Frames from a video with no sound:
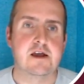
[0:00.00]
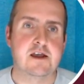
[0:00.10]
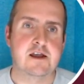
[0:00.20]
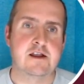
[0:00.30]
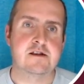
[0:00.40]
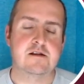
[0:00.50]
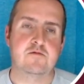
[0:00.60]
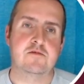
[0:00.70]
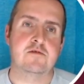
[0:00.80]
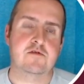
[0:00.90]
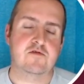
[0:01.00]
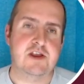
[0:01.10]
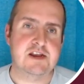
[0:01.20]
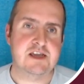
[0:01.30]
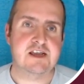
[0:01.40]
and will
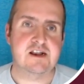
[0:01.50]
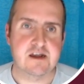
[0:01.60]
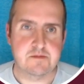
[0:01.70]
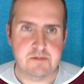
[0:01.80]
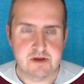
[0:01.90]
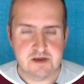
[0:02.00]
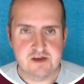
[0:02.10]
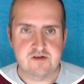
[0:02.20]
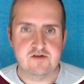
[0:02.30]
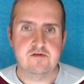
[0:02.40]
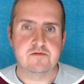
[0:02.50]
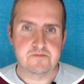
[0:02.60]
create a GitLab issue